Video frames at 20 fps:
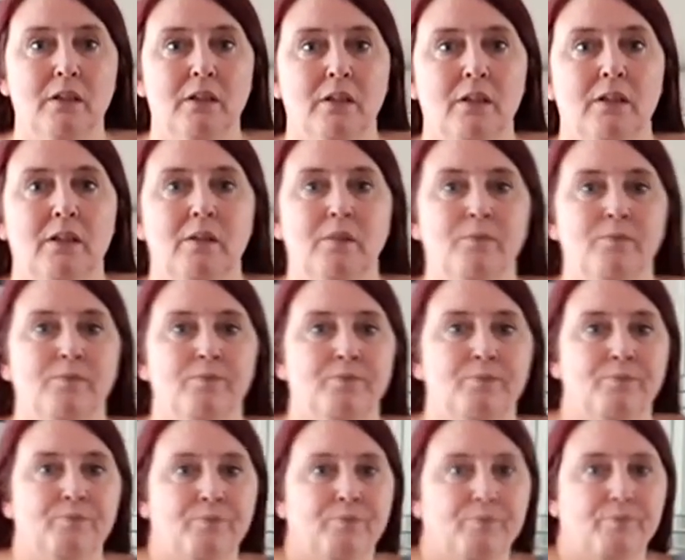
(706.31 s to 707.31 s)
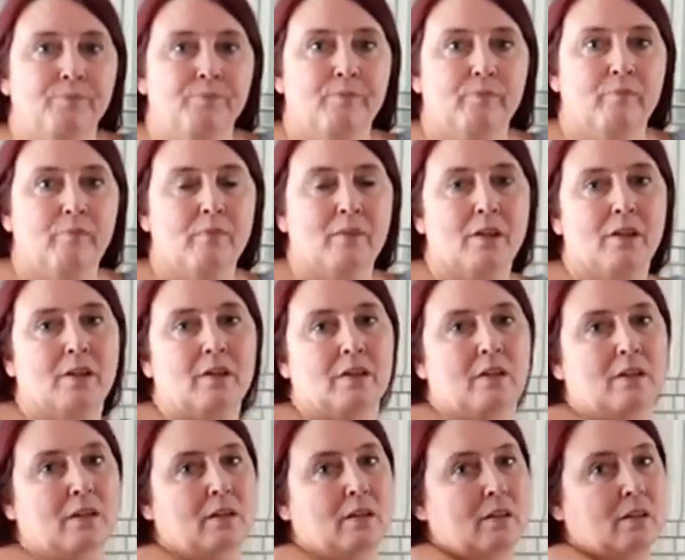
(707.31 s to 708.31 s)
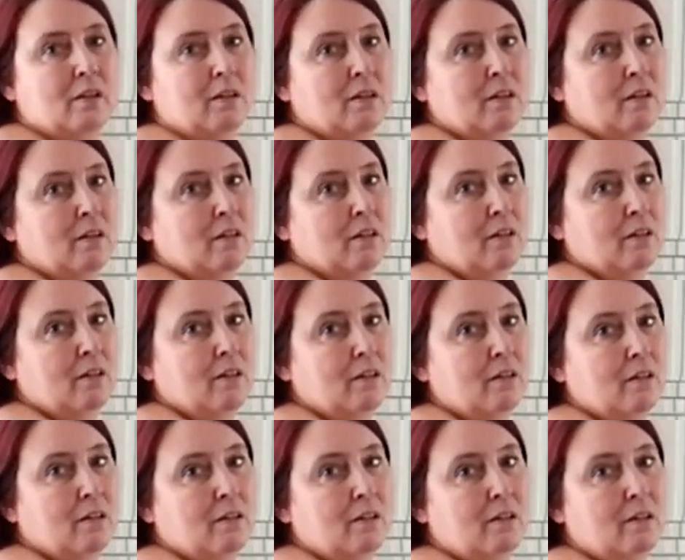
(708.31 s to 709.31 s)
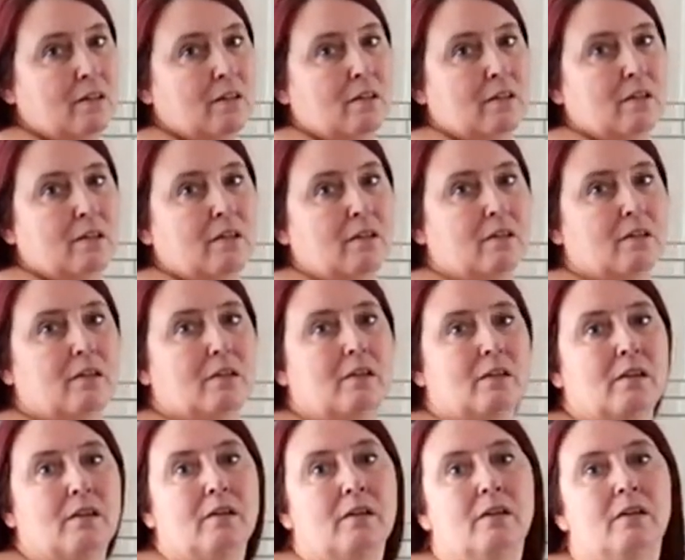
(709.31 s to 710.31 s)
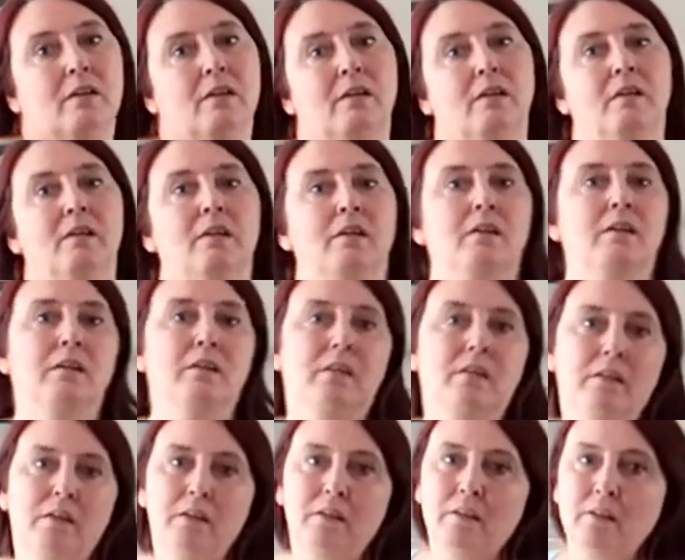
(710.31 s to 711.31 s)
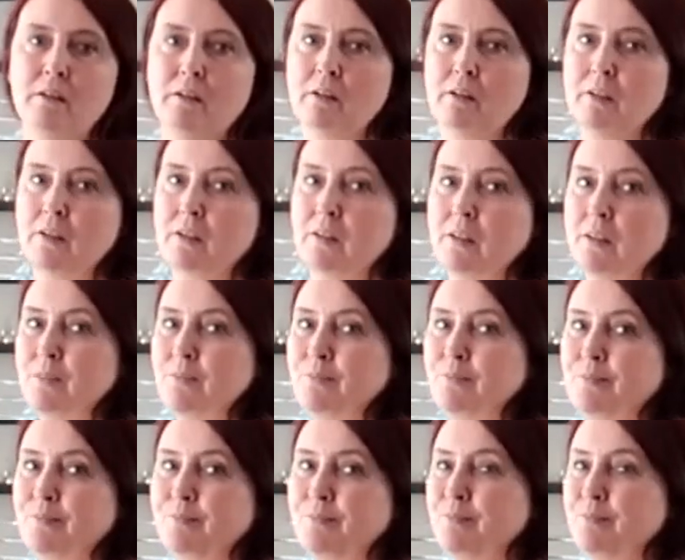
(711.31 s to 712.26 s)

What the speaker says: Nobody speaks.